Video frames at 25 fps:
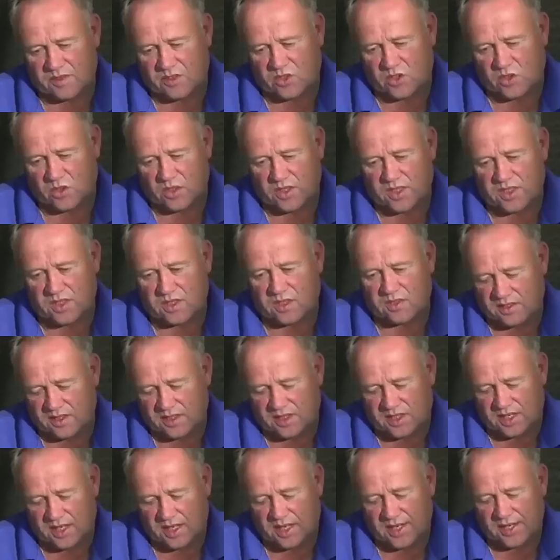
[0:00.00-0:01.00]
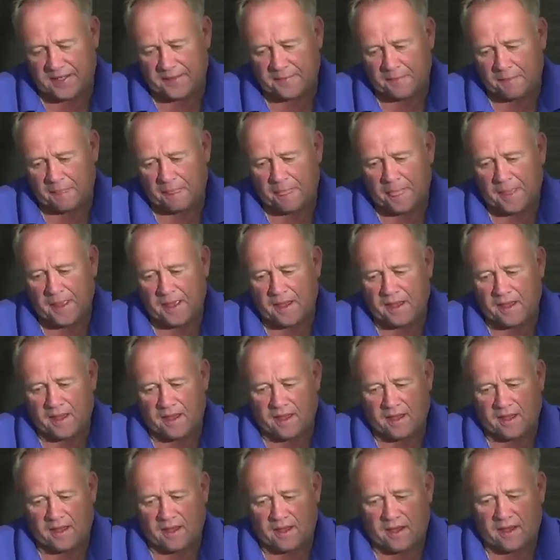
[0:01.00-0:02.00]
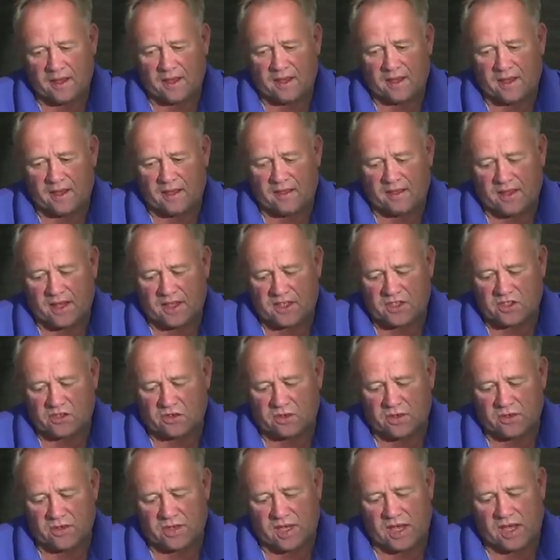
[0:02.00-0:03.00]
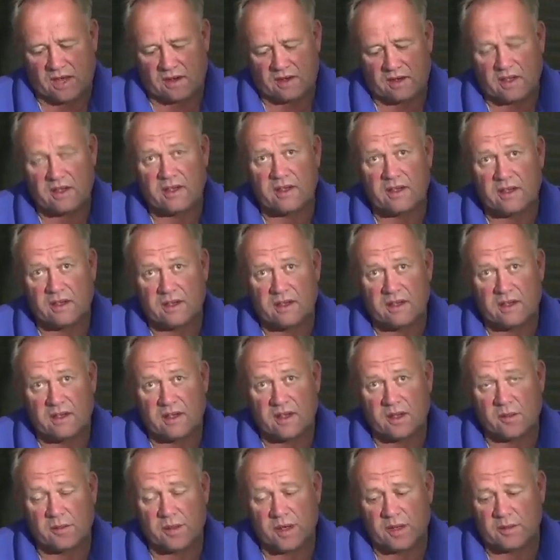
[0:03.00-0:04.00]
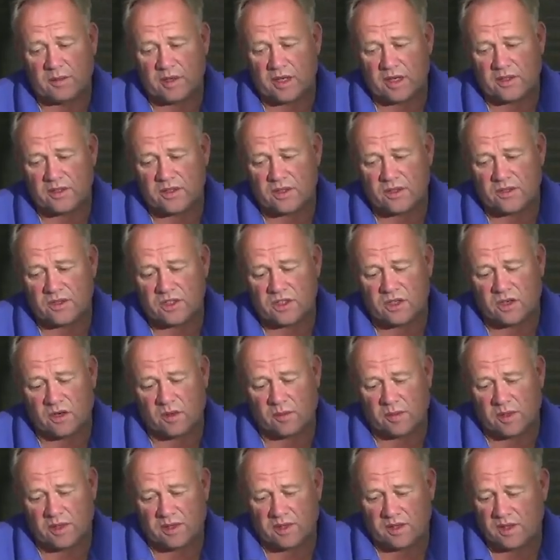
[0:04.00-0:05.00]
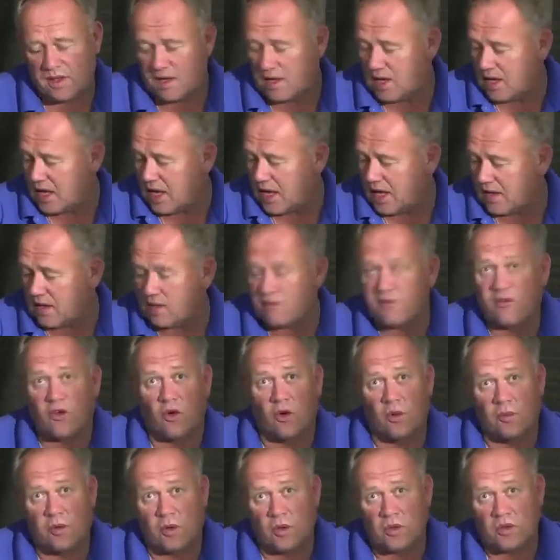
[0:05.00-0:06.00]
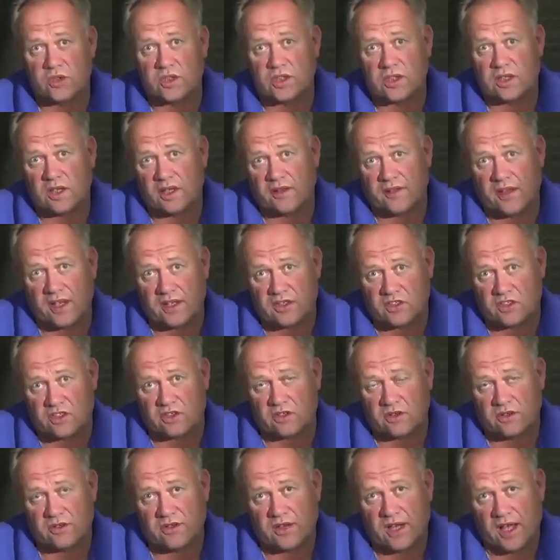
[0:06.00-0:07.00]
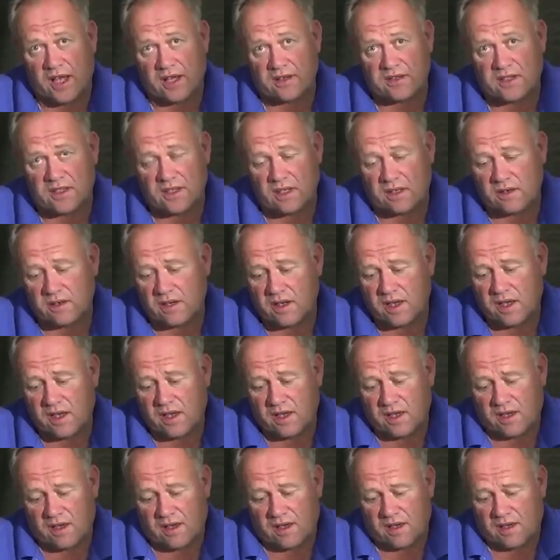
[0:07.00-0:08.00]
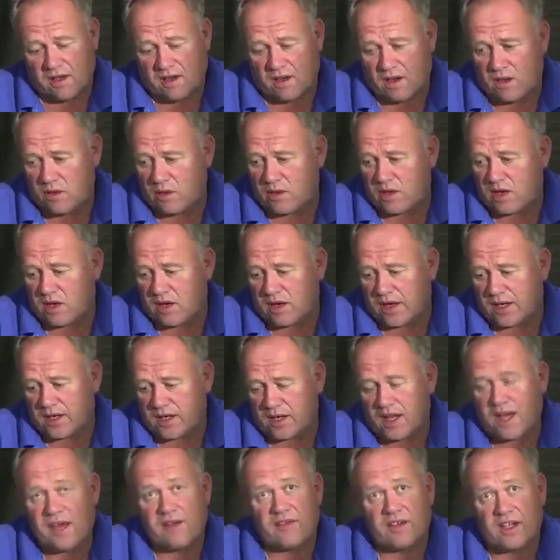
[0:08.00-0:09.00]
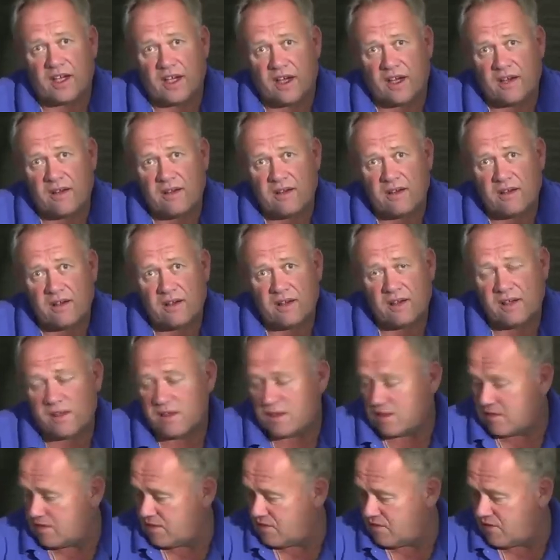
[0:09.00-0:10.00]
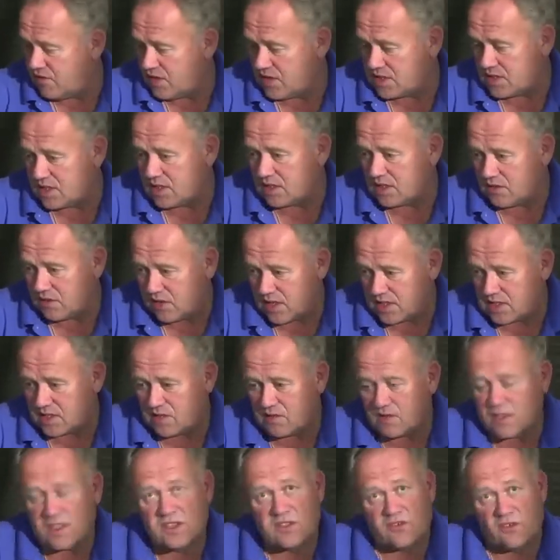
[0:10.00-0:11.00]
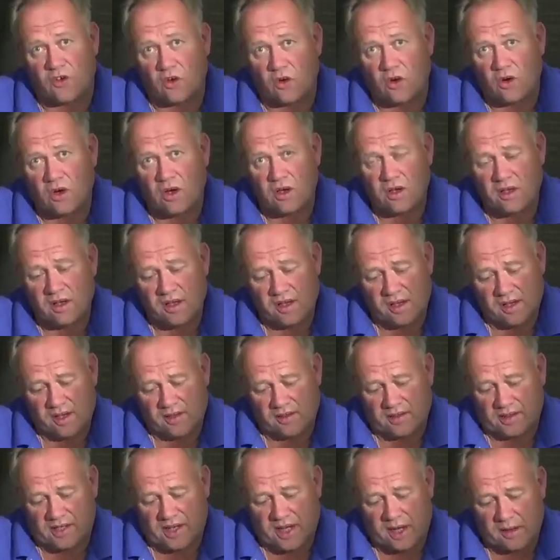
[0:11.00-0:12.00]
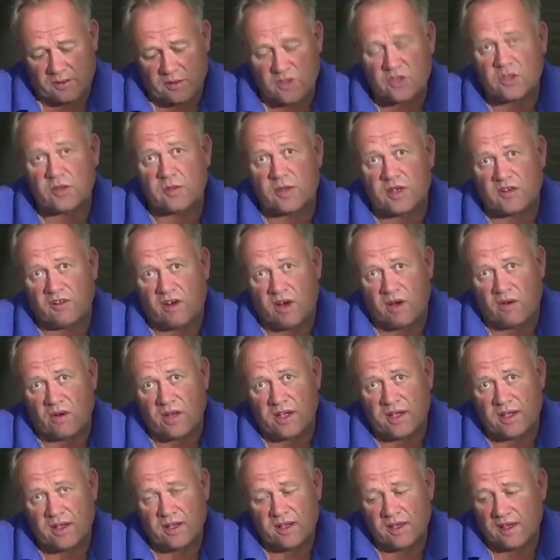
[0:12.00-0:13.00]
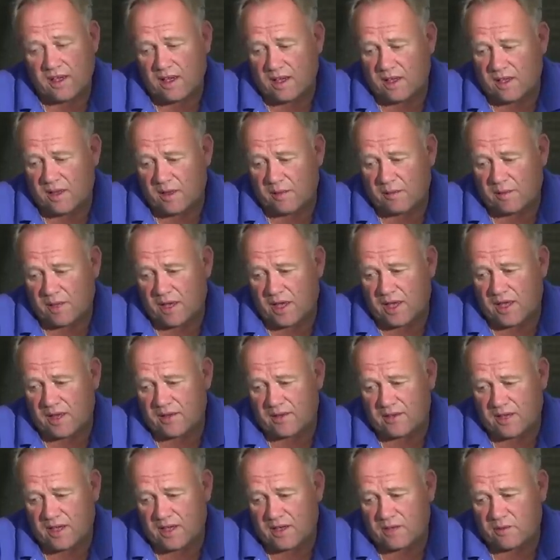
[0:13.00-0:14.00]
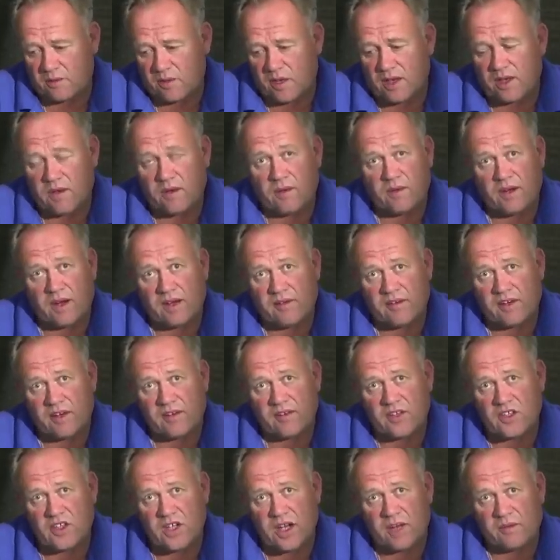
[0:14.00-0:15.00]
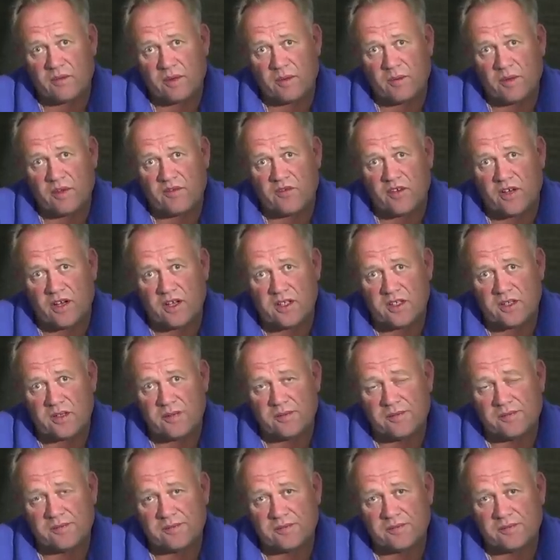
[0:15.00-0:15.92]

joists of the ceiling. They're screwed down, the beam goes on top, and the floorboards are then screwed down. So Lou and I are going to have a go at fitting the rest of this floor. The cameras will be rolling, and then we'll have another chat when we're finished.